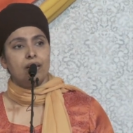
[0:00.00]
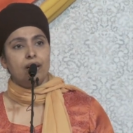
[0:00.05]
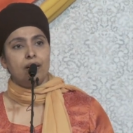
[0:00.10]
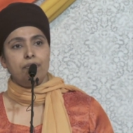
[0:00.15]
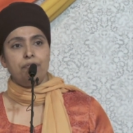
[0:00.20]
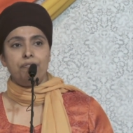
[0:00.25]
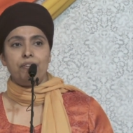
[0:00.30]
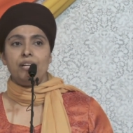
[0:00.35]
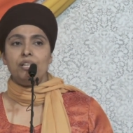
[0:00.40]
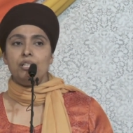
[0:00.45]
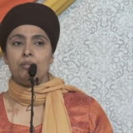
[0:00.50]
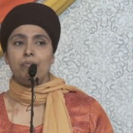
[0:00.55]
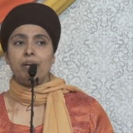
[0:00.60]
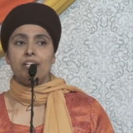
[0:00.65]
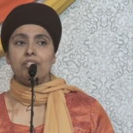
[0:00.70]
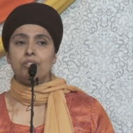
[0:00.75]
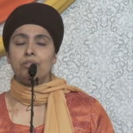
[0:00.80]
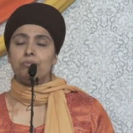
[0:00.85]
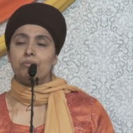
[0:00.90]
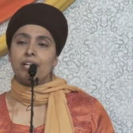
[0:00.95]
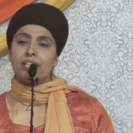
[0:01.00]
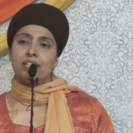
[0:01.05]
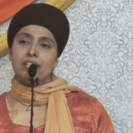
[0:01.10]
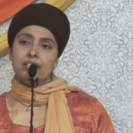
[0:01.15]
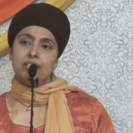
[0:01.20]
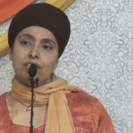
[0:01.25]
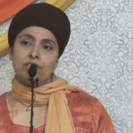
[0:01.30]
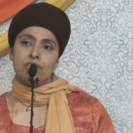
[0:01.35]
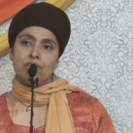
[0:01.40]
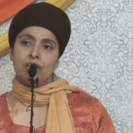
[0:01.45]
a fundamental
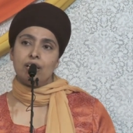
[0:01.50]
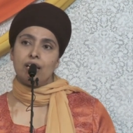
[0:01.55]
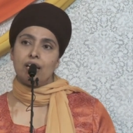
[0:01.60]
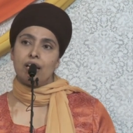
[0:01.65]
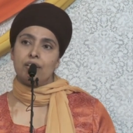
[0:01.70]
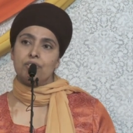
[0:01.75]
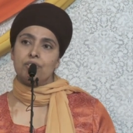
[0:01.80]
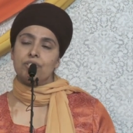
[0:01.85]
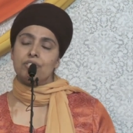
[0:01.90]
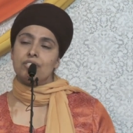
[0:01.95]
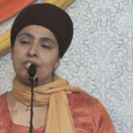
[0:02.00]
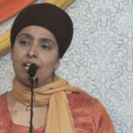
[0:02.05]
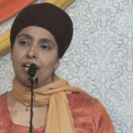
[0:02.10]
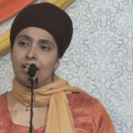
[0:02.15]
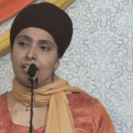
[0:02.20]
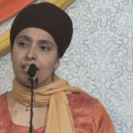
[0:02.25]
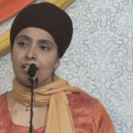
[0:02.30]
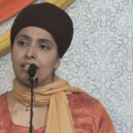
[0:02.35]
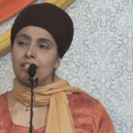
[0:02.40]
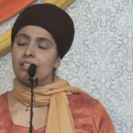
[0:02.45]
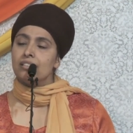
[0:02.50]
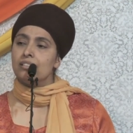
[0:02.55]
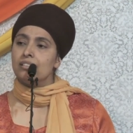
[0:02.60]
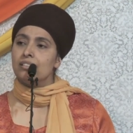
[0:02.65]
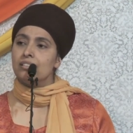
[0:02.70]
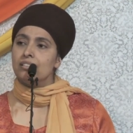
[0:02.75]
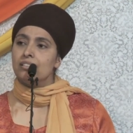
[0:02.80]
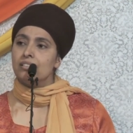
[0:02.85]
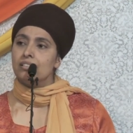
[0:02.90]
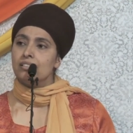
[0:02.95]
recognition and understanding
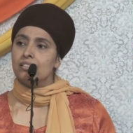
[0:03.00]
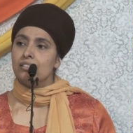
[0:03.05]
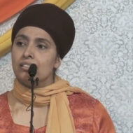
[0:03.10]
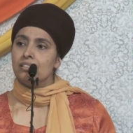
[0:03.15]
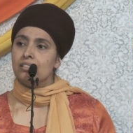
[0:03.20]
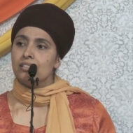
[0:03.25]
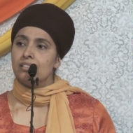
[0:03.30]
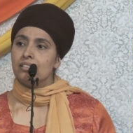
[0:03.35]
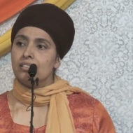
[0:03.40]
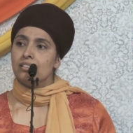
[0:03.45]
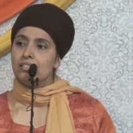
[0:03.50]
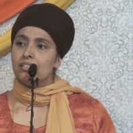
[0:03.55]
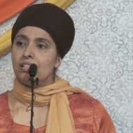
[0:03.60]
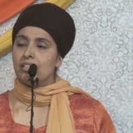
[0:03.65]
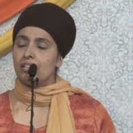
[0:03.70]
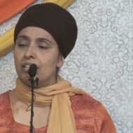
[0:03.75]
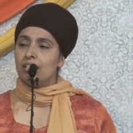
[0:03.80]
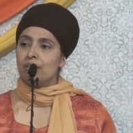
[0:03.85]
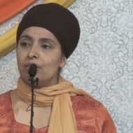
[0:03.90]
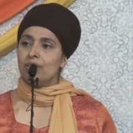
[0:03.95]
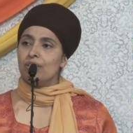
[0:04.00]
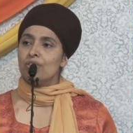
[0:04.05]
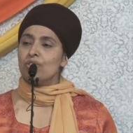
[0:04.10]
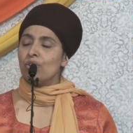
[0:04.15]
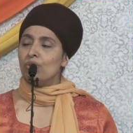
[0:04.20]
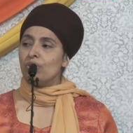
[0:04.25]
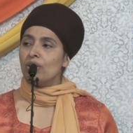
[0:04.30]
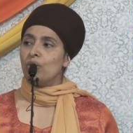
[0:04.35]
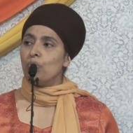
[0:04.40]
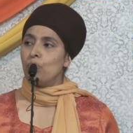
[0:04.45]
that there is
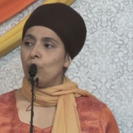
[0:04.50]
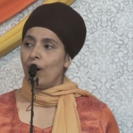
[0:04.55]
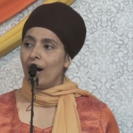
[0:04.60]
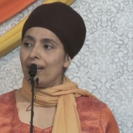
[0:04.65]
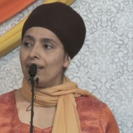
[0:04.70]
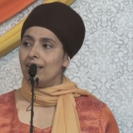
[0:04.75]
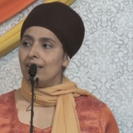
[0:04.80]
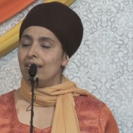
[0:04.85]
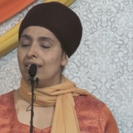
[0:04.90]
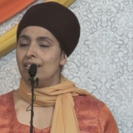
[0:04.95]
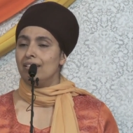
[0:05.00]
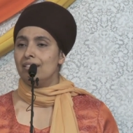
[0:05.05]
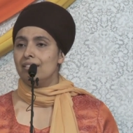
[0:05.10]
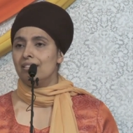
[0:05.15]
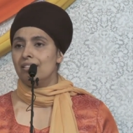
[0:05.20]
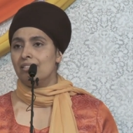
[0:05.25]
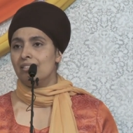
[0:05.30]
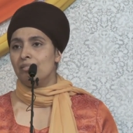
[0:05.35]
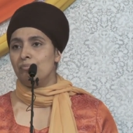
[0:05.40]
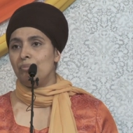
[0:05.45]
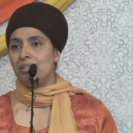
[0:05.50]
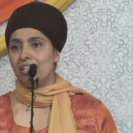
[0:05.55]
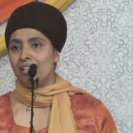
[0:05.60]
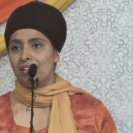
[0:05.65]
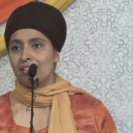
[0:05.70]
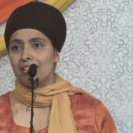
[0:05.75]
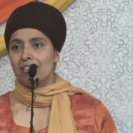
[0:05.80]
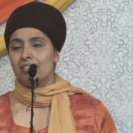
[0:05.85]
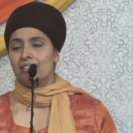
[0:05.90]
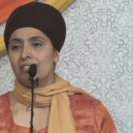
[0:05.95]
only one
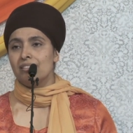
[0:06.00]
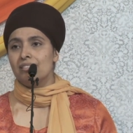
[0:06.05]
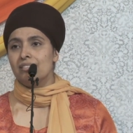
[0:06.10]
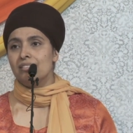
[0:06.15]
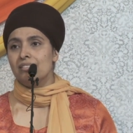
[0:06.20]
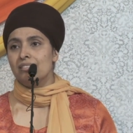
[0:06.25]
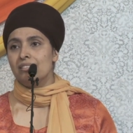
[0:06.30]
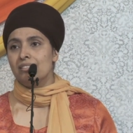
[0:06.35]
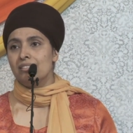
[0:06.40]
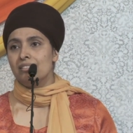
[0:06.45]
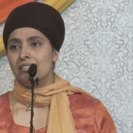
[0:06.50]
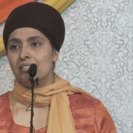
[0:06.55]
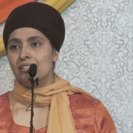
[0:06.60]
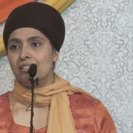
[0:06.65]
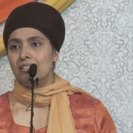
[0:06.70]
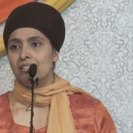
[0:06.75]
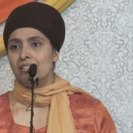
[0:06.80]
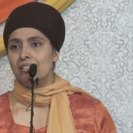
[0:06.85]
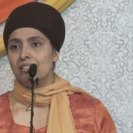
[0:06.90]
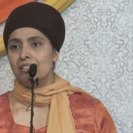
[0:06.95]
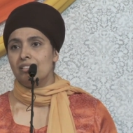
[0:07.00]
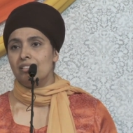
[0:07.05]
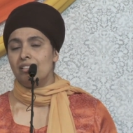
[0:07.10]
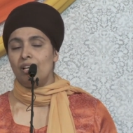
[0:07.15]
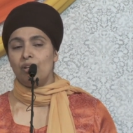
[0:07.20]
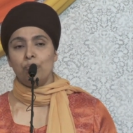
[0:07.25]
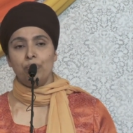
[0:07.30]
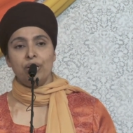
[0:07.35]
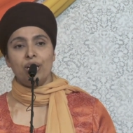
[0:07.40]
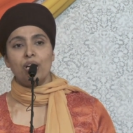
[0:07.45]
being.
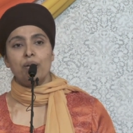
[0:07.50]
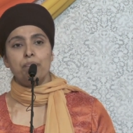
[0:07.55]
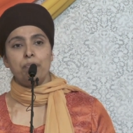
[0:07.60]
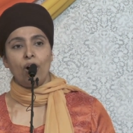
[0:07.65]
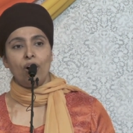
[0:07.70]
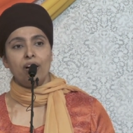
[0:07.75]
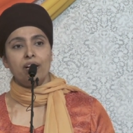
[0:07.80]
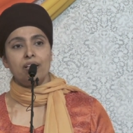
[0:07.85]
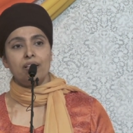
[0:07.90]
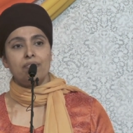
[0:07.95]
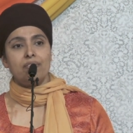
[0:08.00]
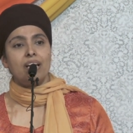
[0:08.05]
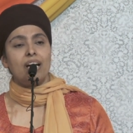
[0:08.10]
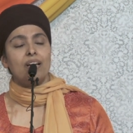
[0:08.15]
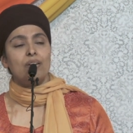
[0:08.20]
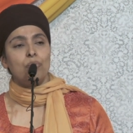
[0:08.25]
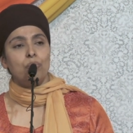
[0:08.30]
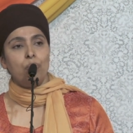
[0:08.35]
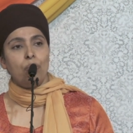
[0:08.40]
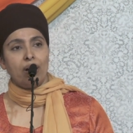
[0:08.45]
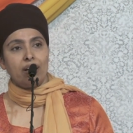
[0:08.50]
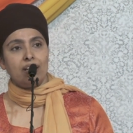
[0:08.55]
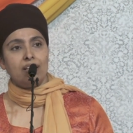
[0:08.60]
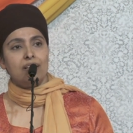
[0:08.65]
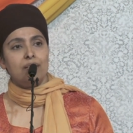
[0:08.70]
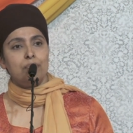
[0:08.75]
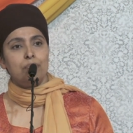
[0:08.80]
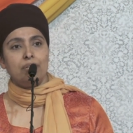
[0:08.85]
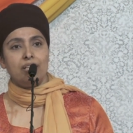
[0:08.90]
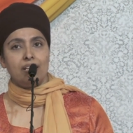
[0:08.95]
And we are part of that
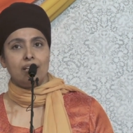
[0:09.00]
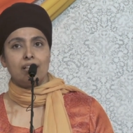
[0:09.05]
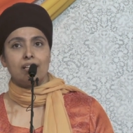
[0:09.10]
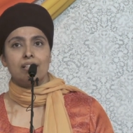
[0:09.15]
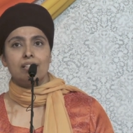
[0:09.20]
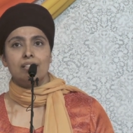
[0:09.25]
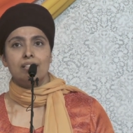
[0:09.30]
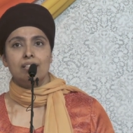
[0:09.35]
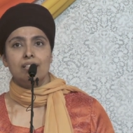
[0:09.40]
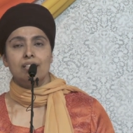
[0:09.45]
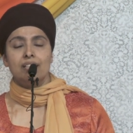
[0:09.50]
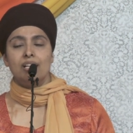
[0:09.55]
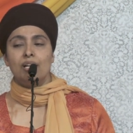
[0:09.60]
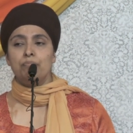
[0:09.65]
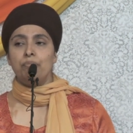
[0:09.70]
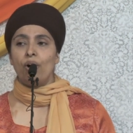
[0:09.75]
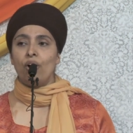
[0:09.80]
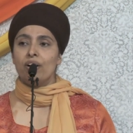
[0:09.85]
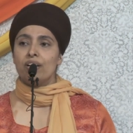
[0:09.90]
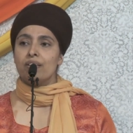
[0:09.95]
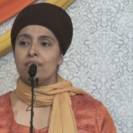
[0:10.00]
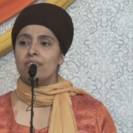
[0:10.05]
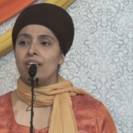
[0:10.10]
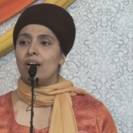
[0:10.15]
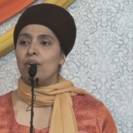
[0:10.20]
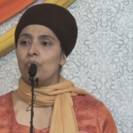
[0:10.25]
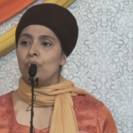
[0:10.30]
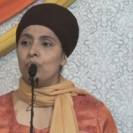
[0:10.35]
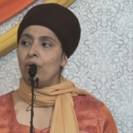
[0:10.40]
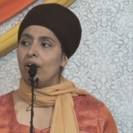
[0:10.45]
one being, a part of
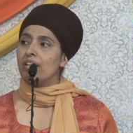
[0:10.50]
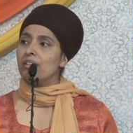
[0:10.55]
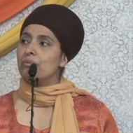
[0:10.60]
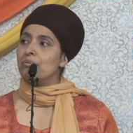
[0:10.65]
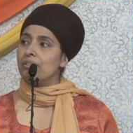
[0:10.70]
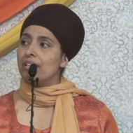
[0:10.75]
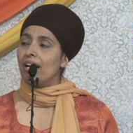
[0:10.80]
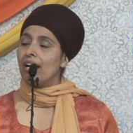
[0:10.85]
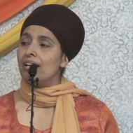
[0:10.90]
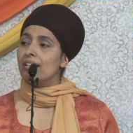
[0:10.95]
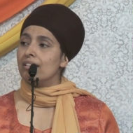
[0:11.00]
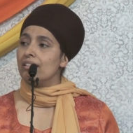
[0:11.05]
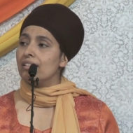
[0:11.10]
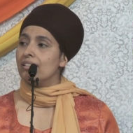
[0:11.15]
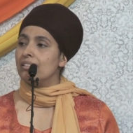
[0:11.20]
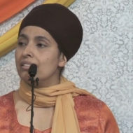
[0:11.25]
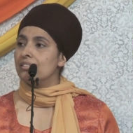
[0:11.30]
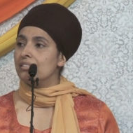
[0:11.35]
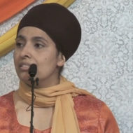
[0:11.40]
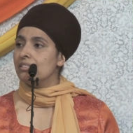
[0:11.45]
that one reality.